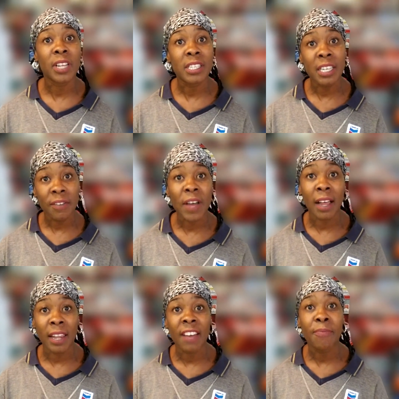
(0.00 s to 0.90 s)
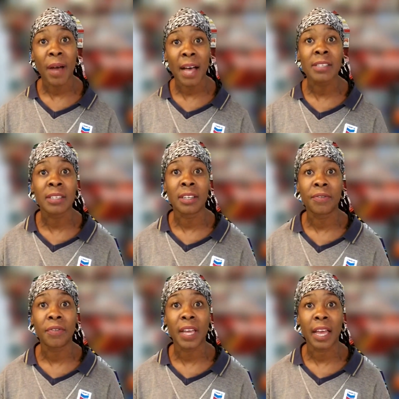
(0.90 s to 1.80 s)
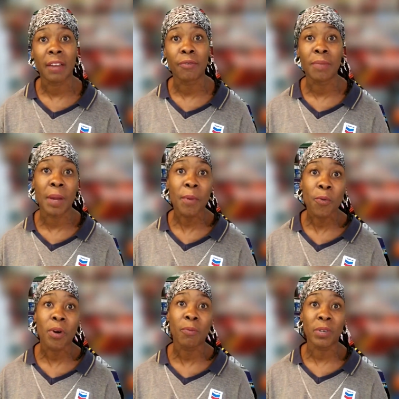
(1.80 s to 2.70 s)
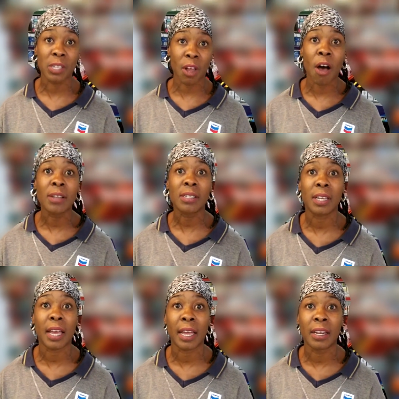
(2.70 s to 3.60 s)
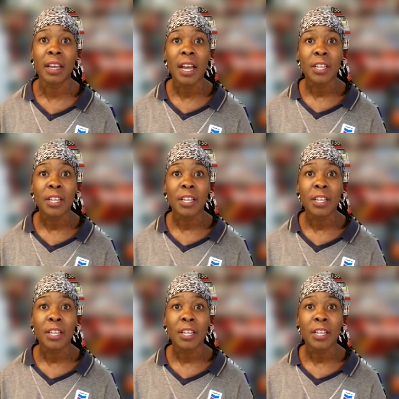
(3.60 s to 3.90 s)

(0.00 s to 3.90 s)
So let's live our life positive and remember what was lost and